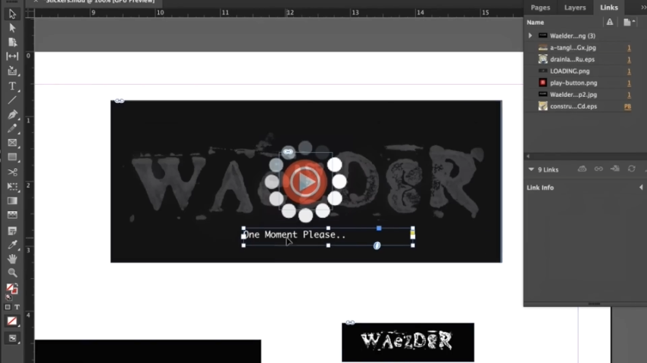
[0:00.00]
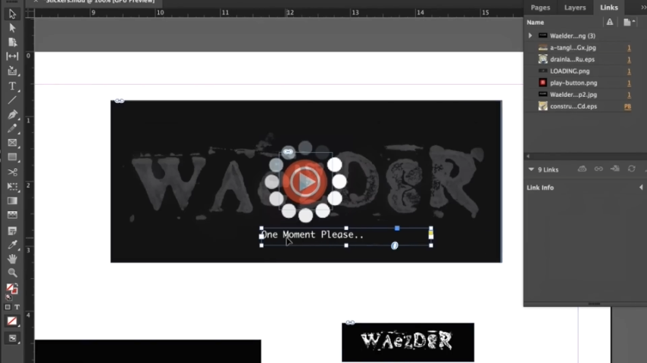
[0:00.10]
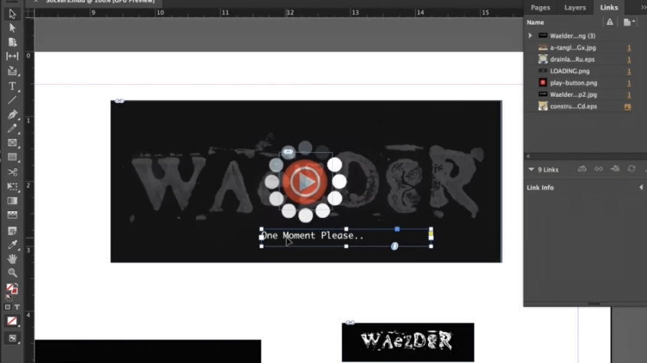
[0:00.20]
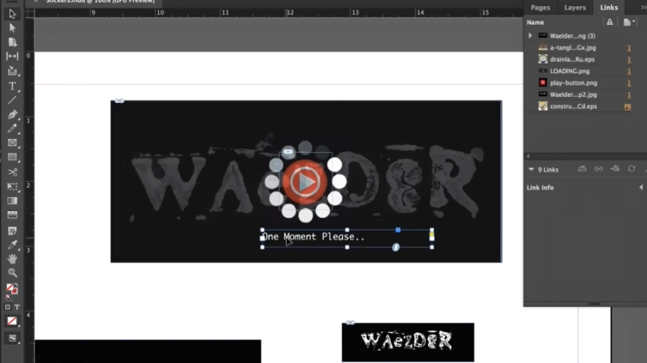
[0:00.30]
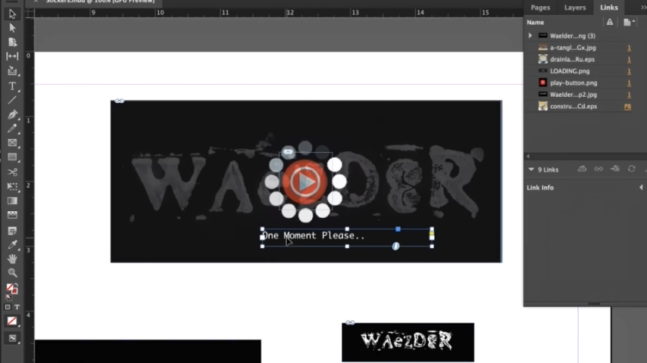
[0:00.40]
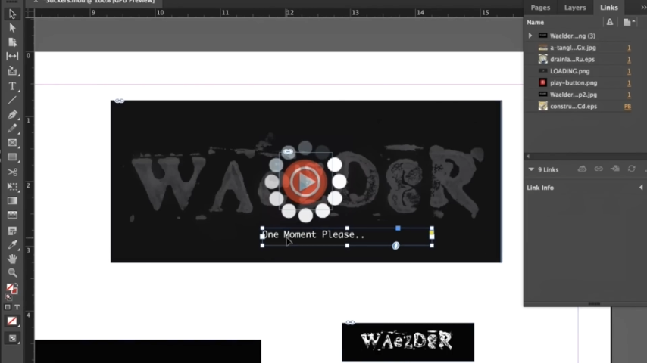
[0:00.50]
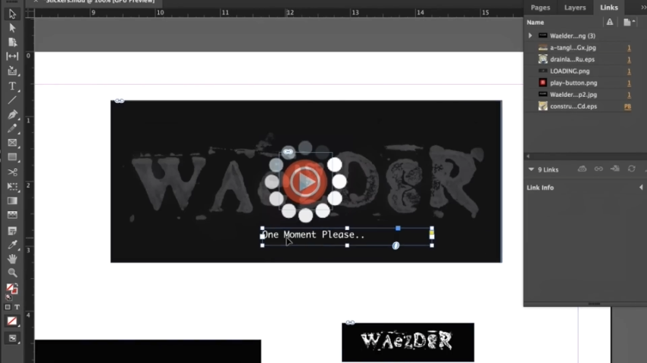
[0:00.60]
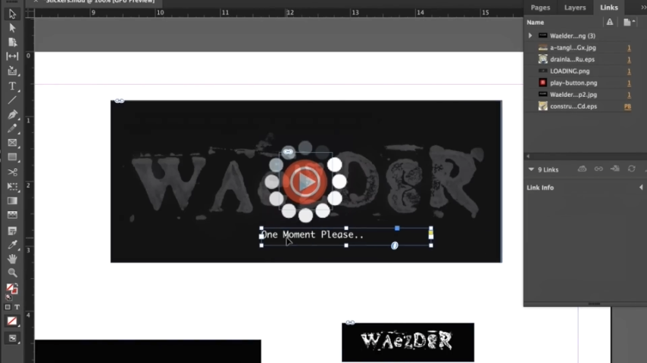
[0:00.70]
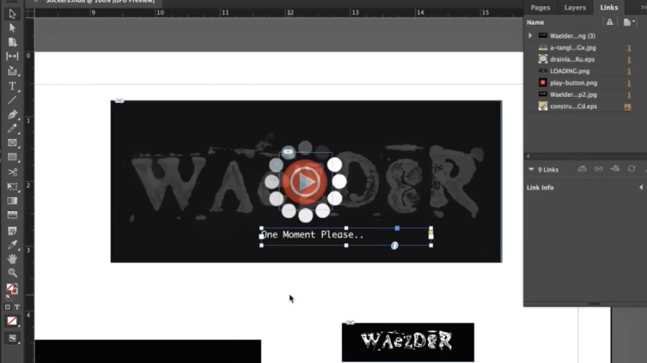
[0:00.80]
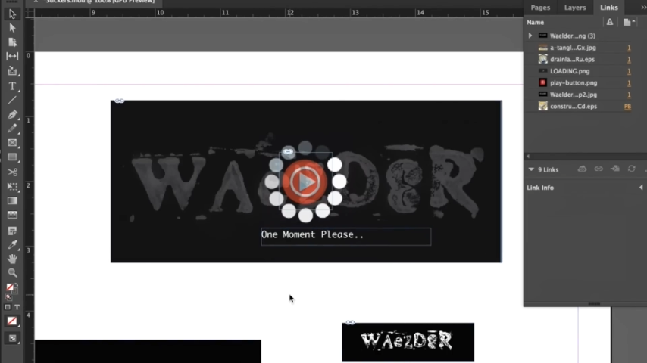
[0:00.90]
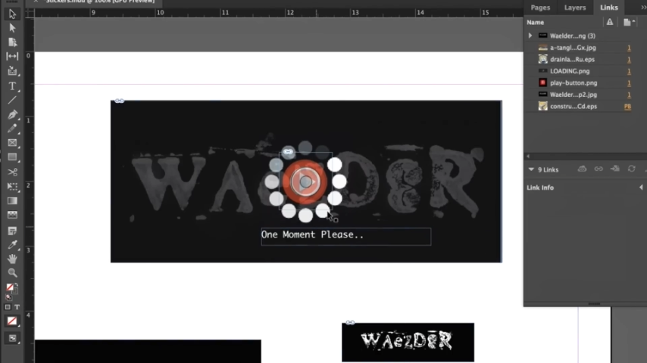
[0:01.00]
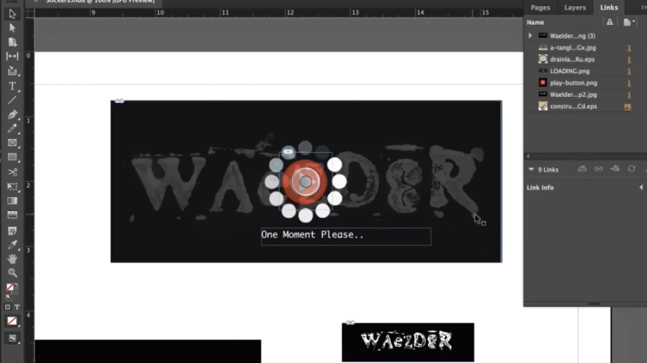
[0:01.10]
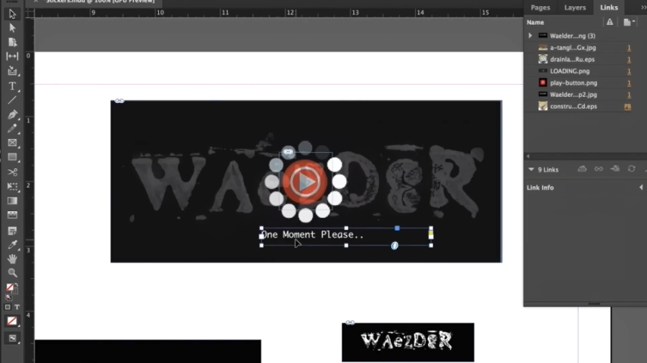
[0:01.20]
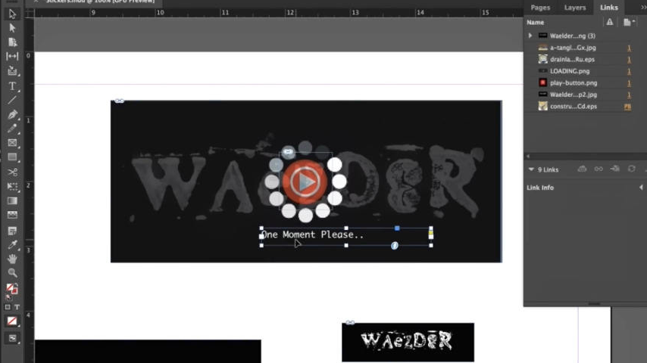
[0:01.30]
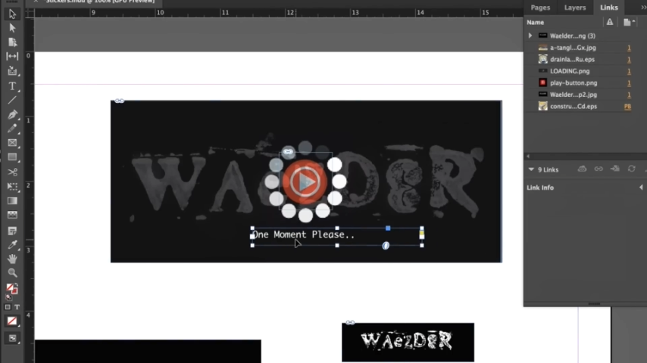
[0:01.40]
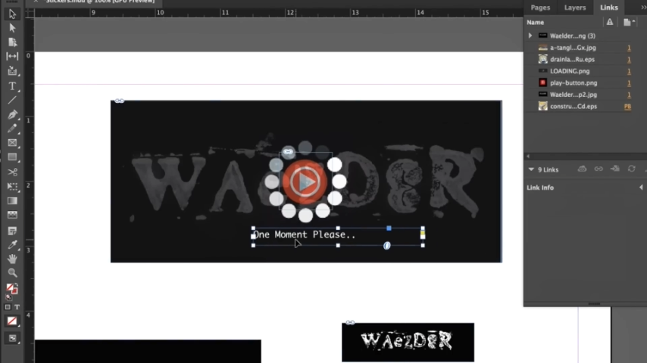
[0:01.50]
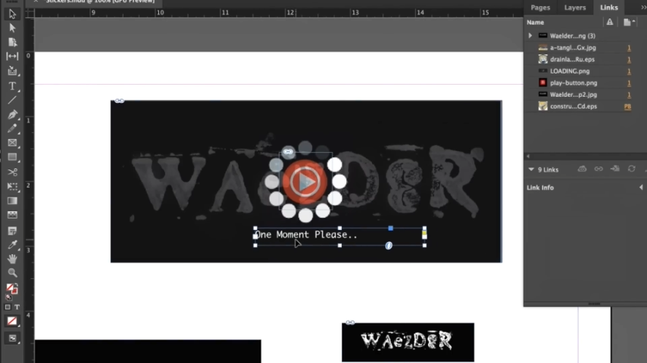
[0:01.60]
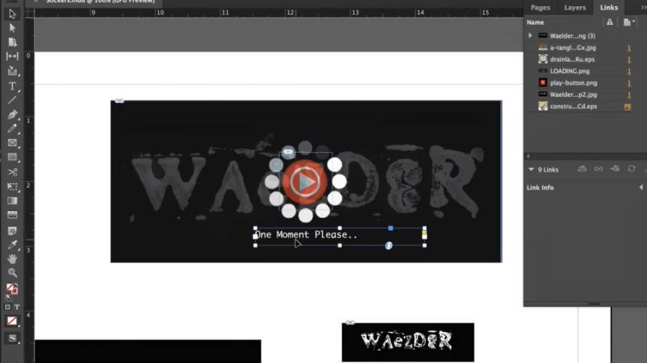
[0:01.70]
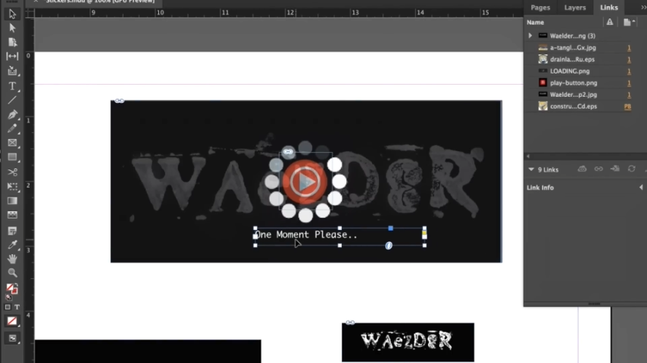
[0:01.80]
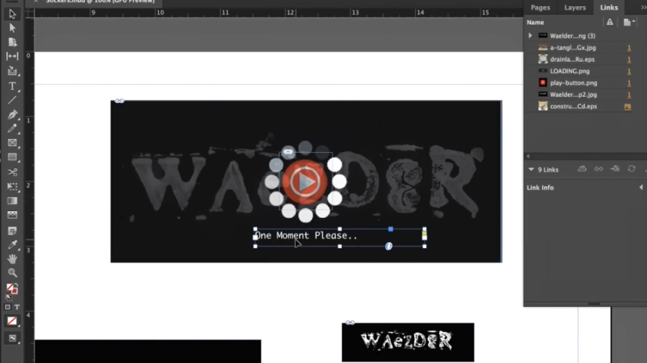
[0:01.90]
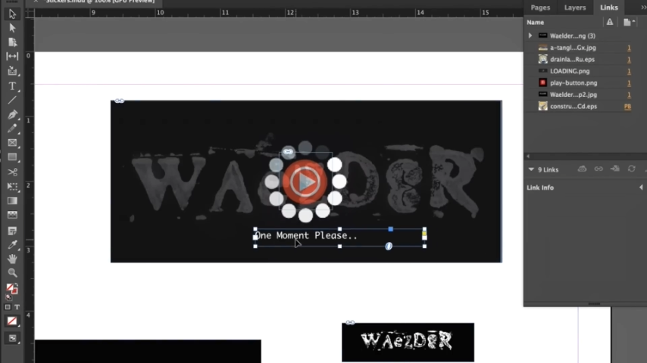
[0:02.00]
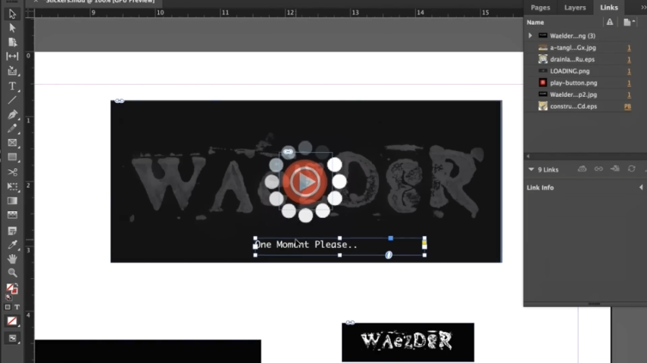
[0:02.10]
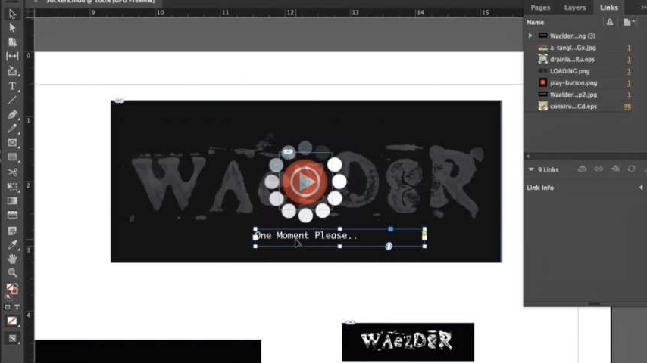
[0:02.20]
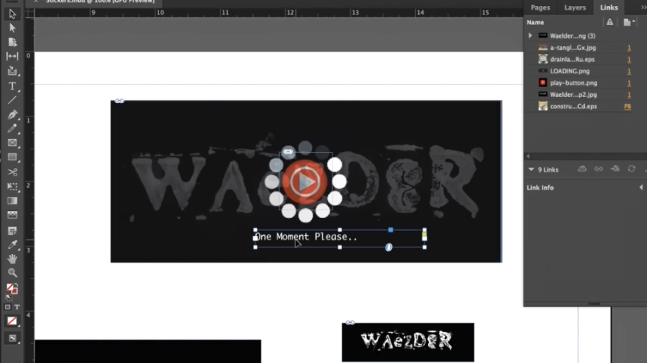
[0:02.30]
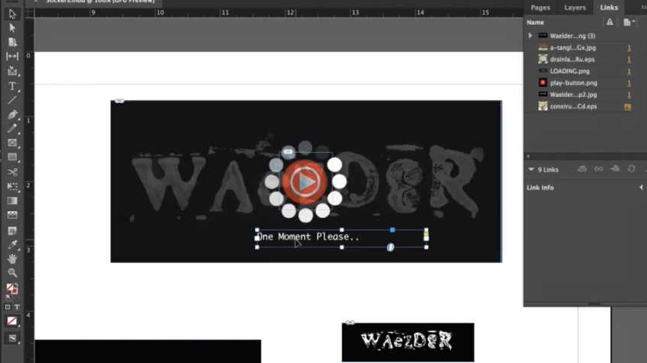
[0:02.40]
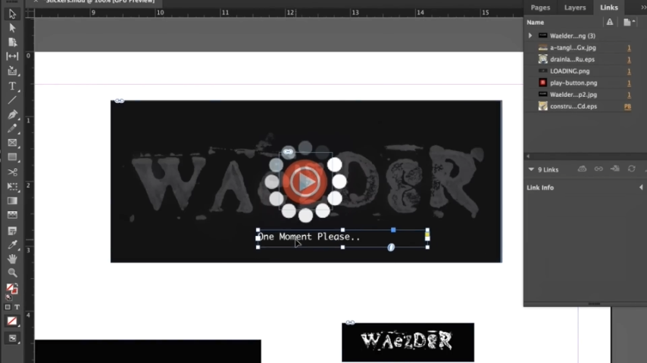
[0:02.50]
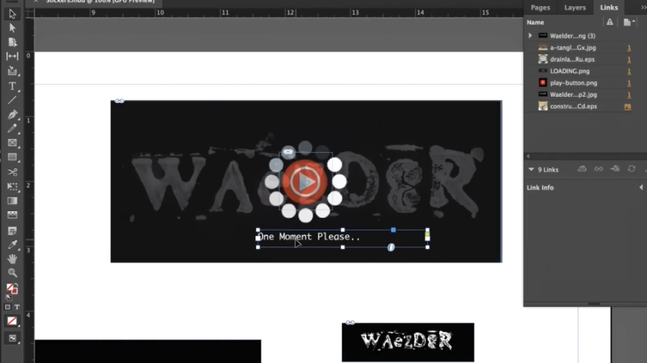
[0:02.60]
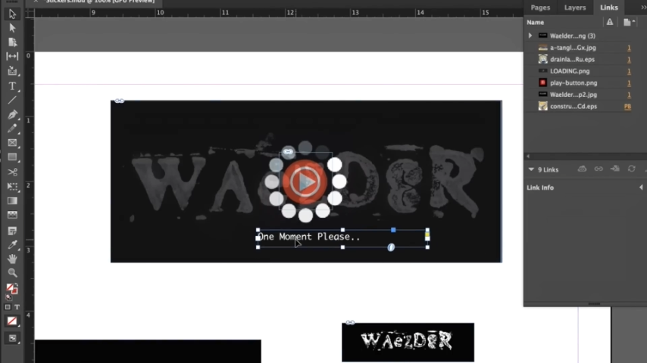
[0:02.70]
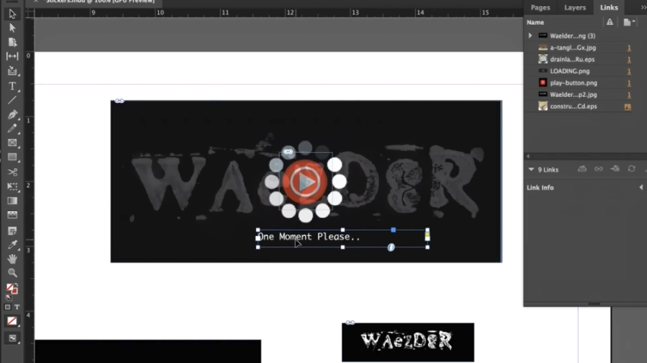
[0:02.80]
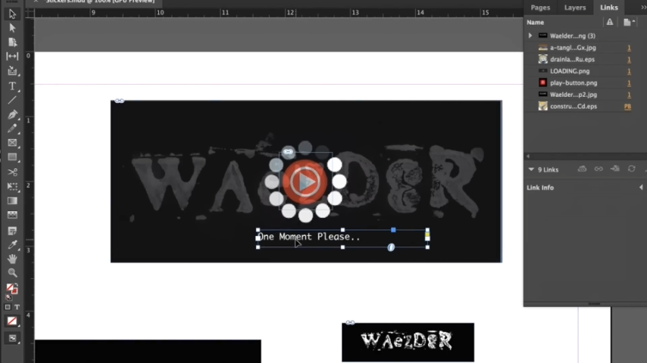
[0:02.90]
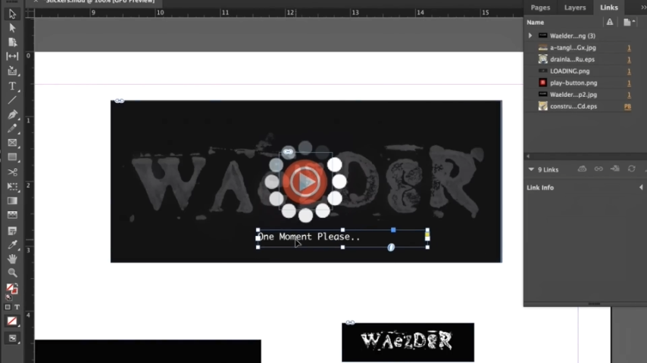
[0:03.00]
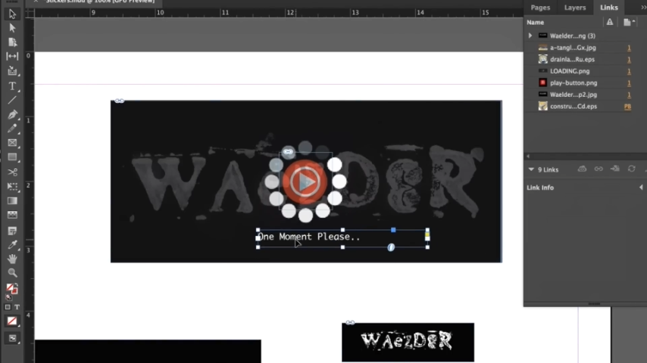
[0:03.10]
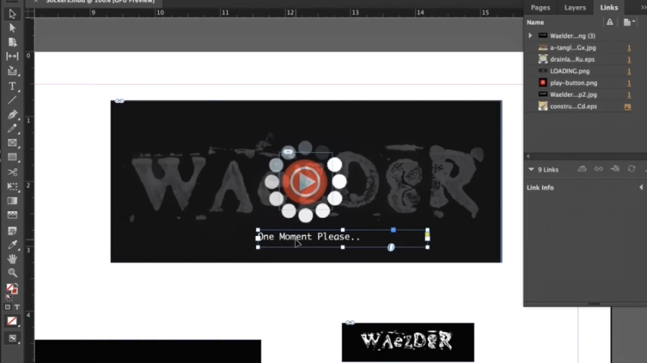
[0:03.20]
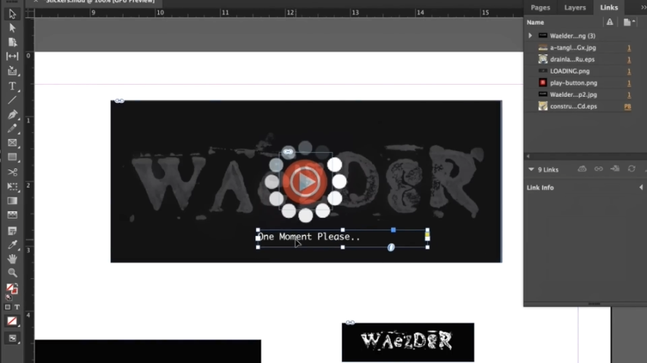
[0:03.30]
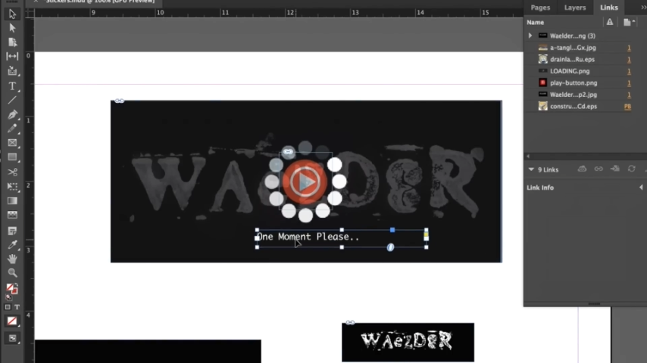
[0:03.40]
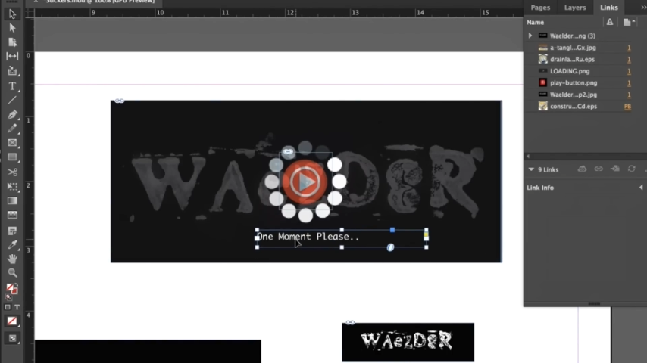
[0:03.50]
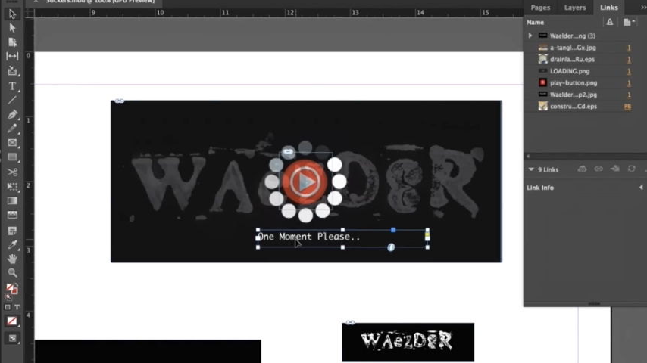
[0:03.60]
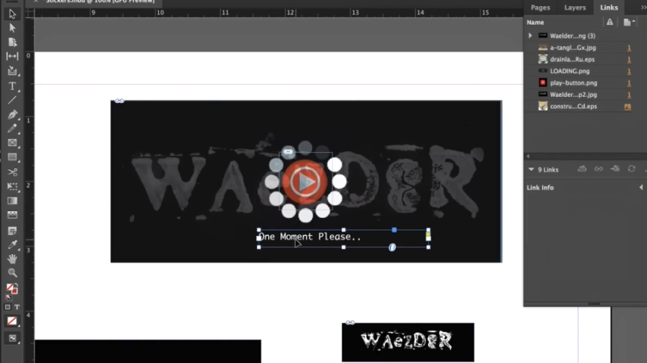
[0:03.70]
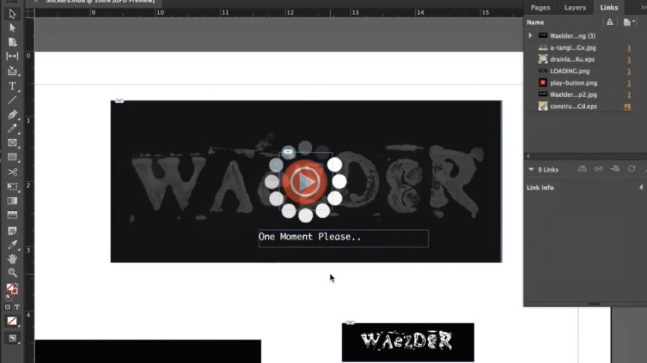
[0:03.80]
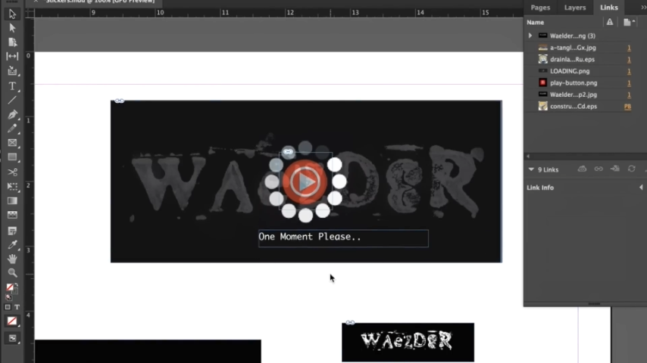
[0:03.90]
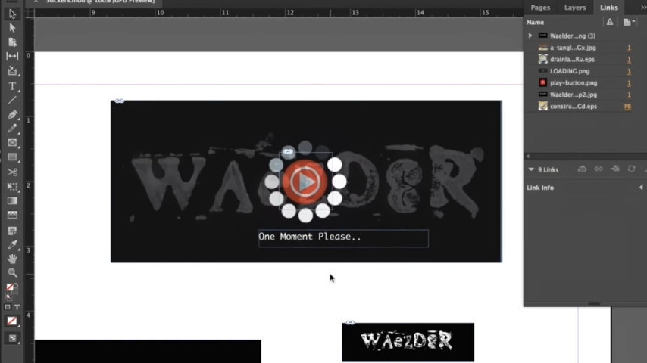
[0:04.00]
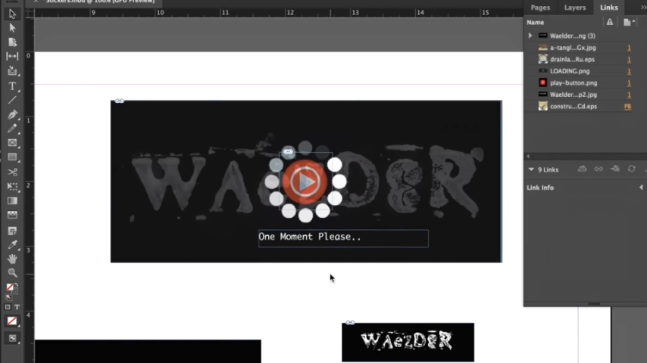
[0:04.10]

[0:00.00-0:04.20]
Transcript: (no speaker visible)